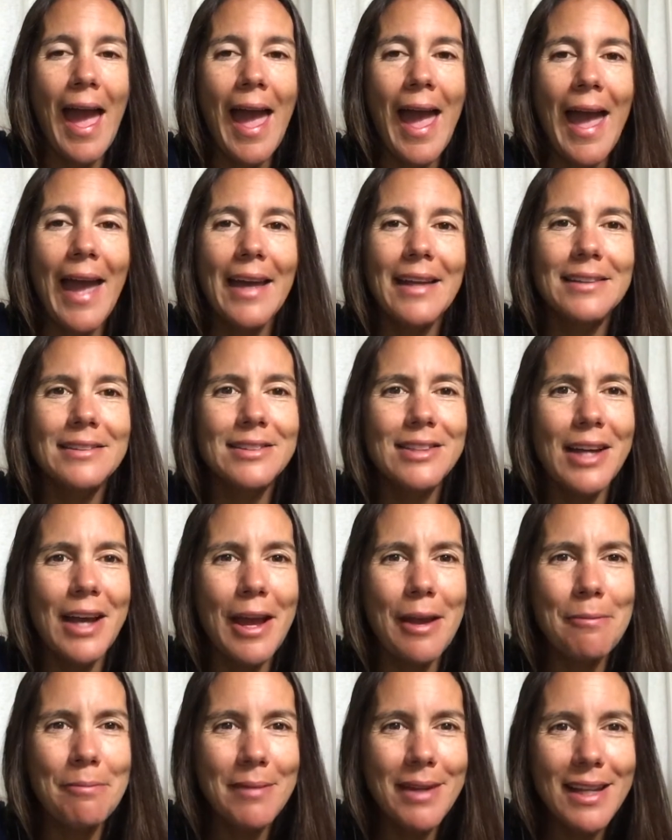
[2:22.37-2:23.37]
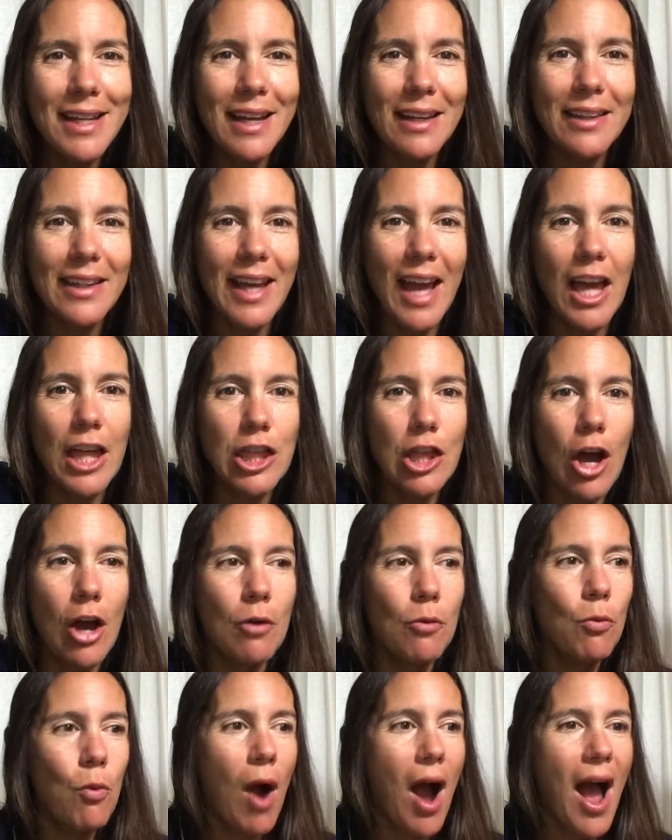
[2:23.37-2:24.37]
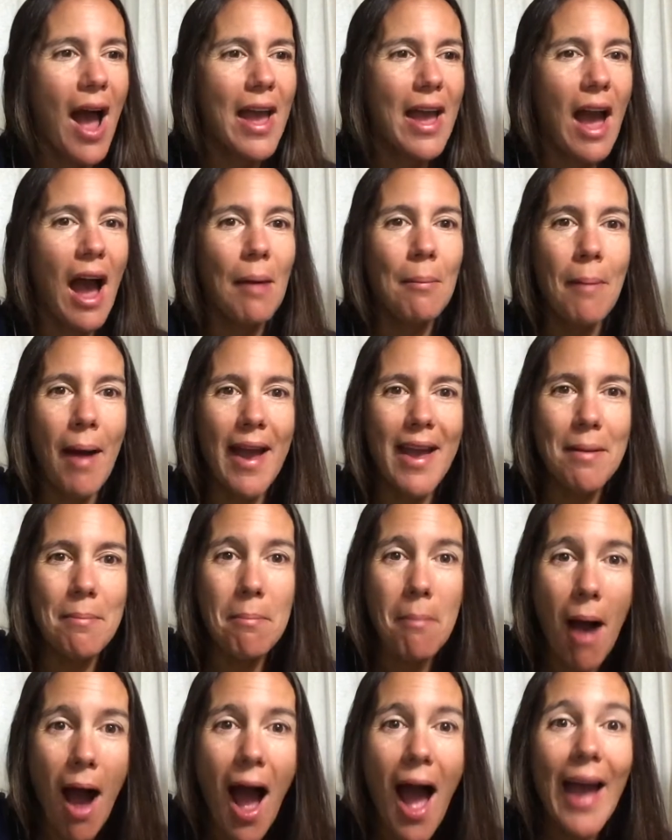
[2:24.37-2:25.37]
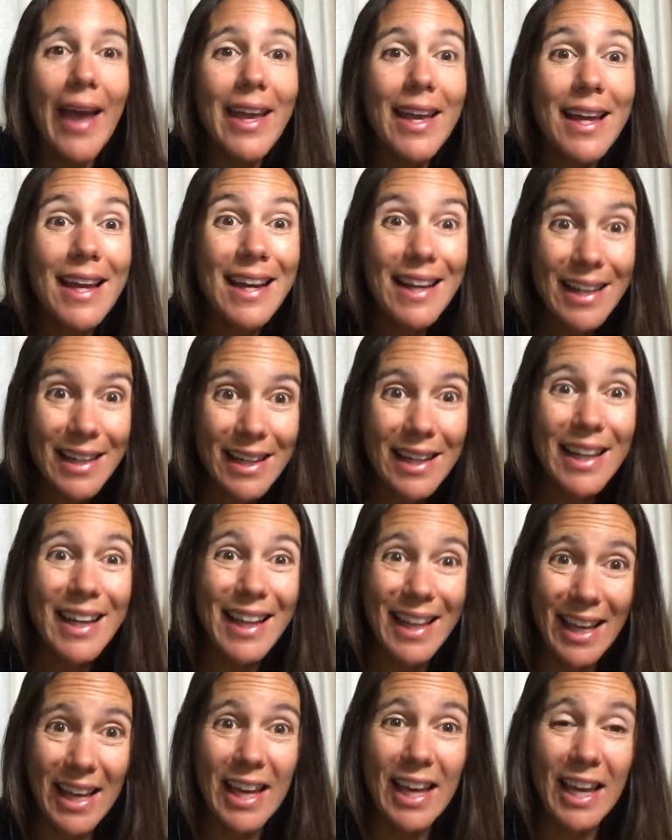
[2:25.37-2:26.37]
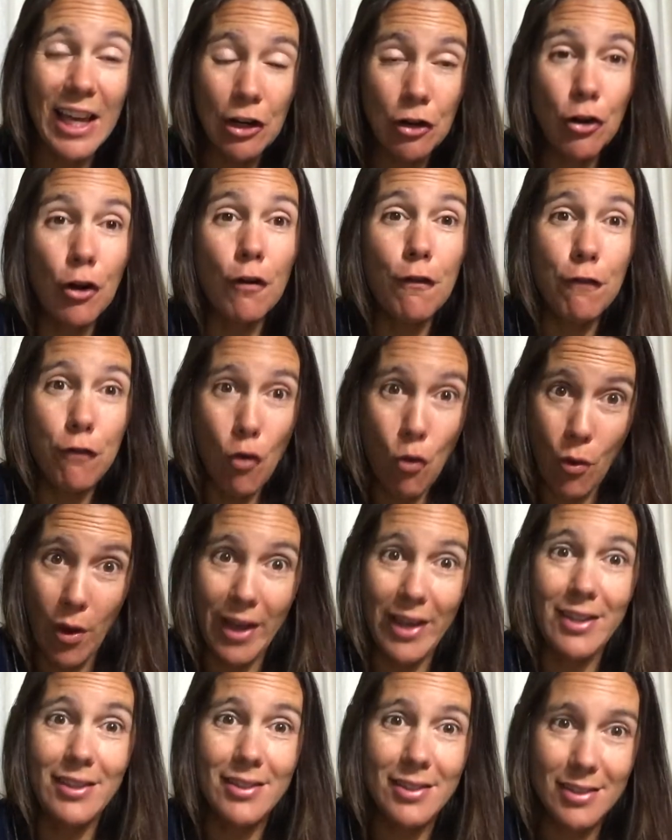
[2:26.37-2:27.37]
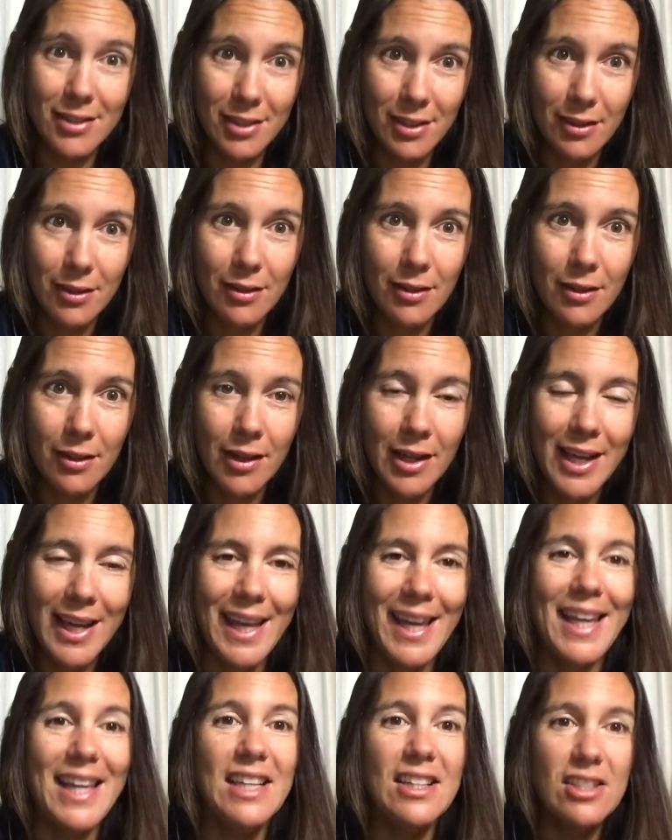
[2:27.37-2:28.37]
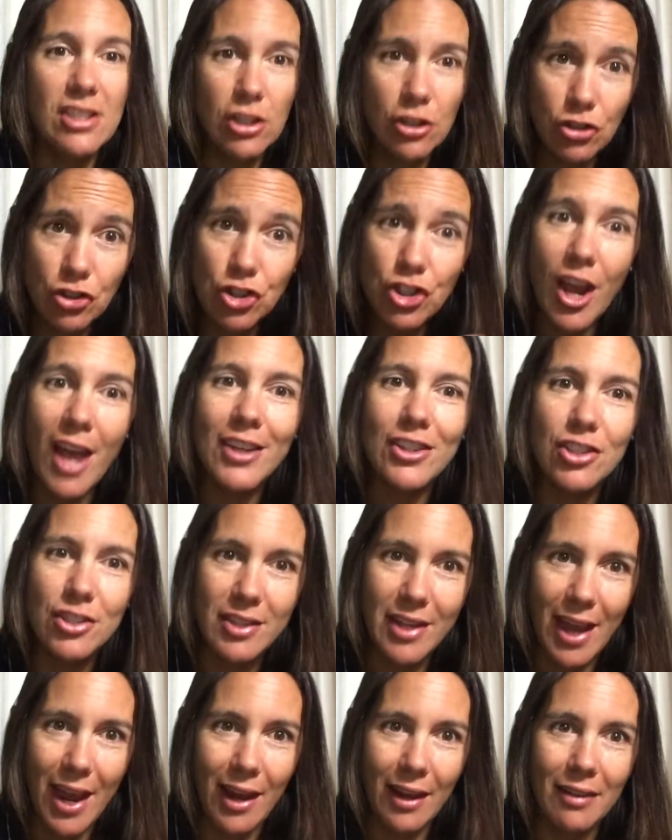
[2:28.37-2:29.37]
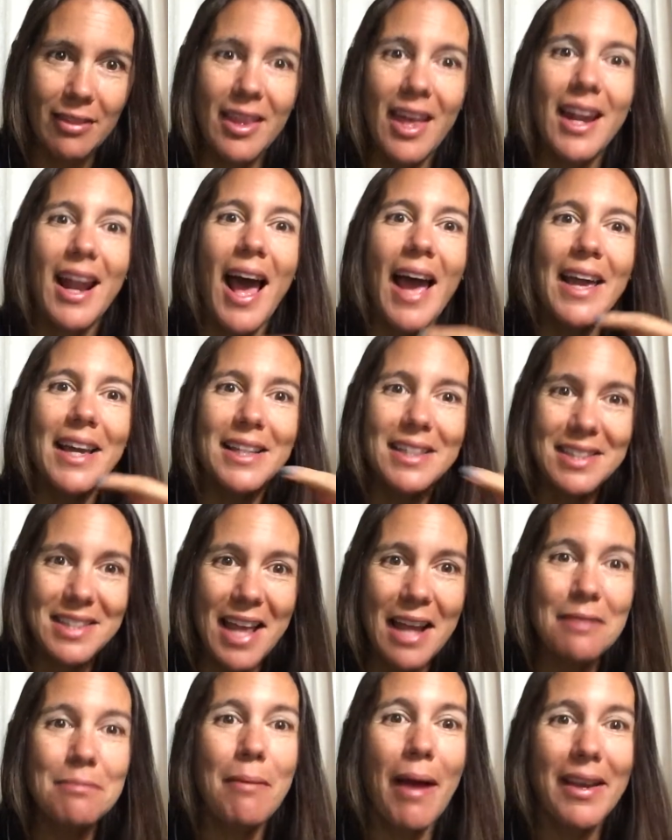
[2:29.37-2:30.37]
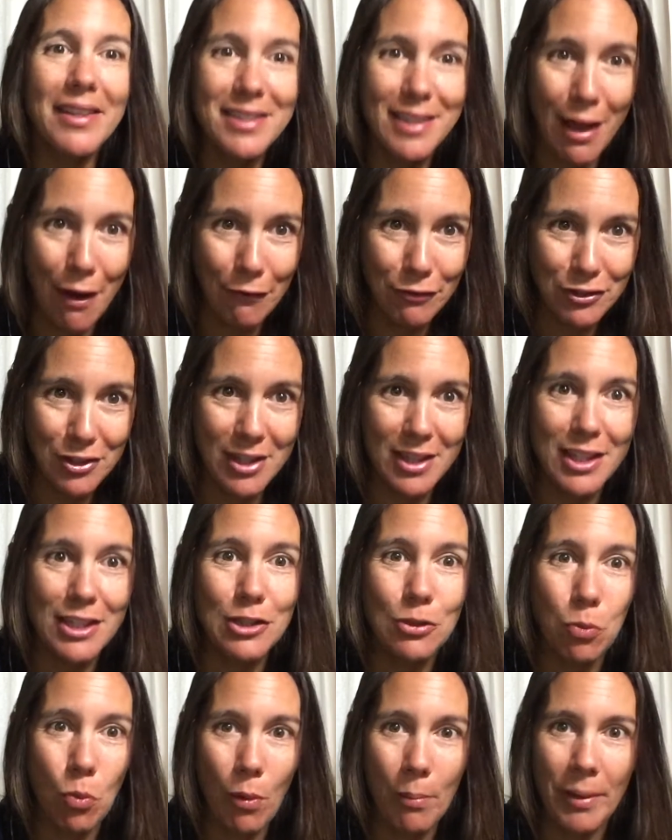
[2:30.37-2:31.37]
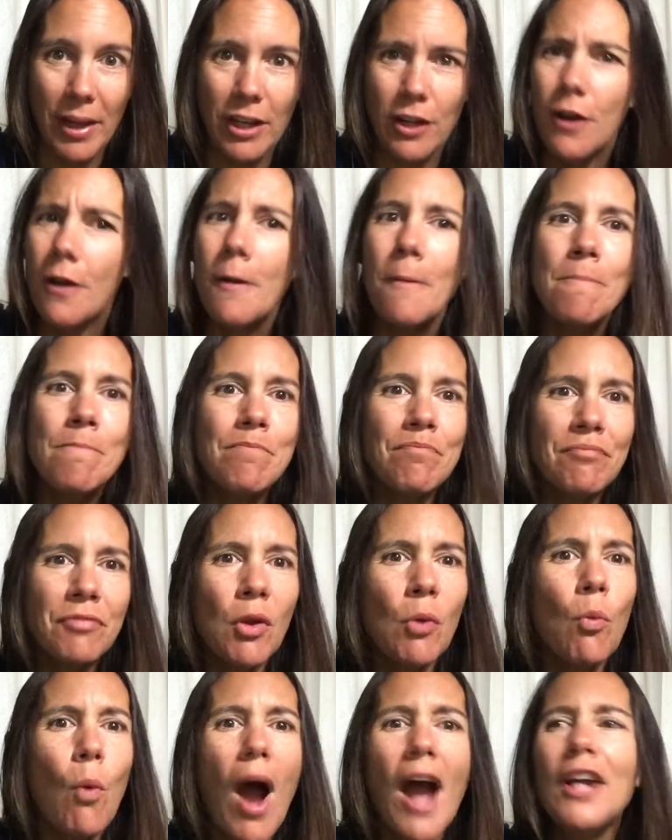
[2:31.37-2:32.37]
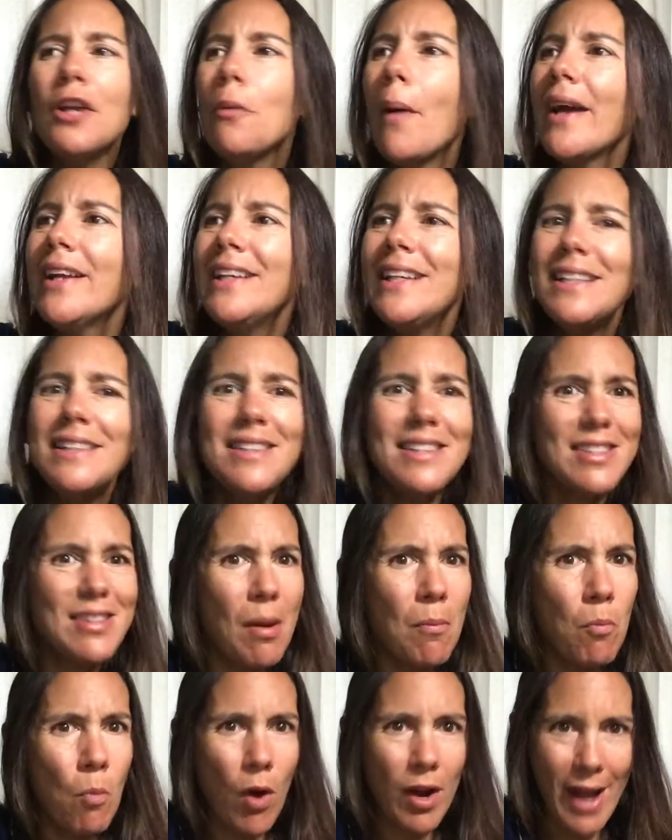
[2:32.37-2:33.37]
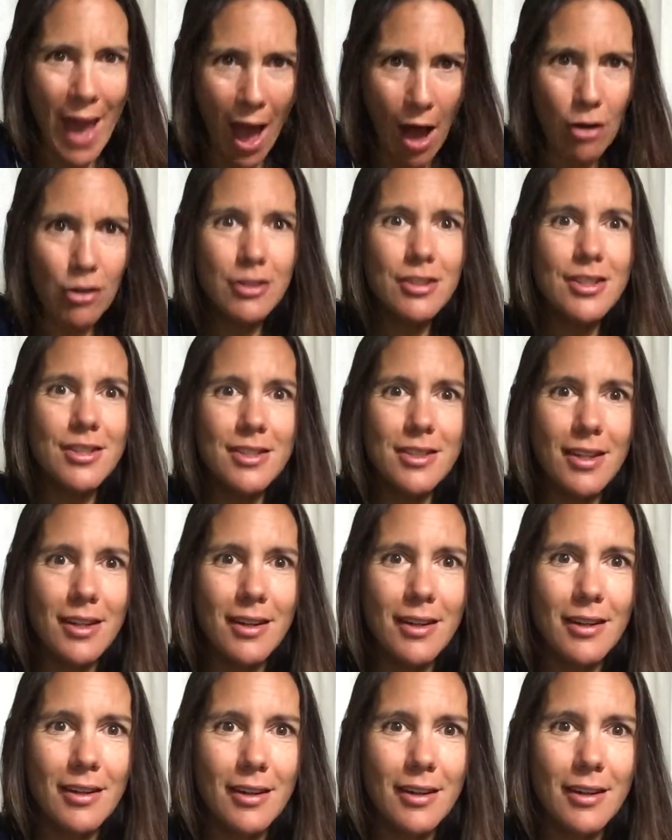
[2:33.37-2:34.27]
And immediately I thought, why? My inner voice is suggesting that I extend myself to this woman. Why do I need someone else